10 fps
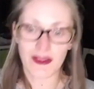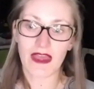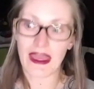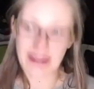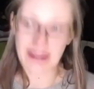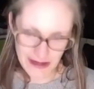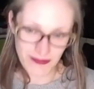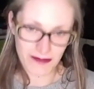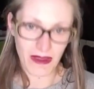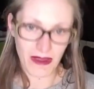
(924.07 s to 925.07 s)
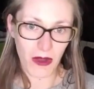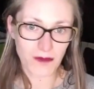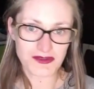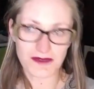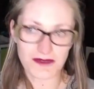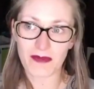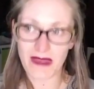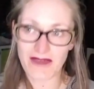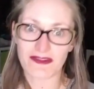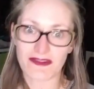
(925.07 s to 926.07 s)
and give him that option. But
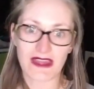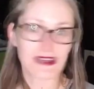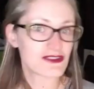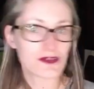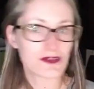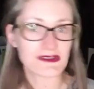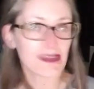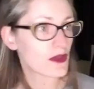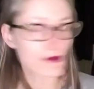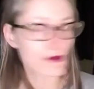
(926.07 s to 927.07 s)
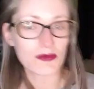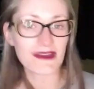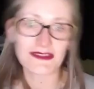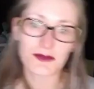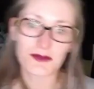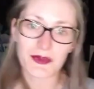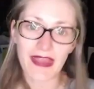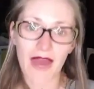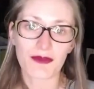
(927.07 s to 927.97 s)
even then he's too busy going, well, where's everybody else?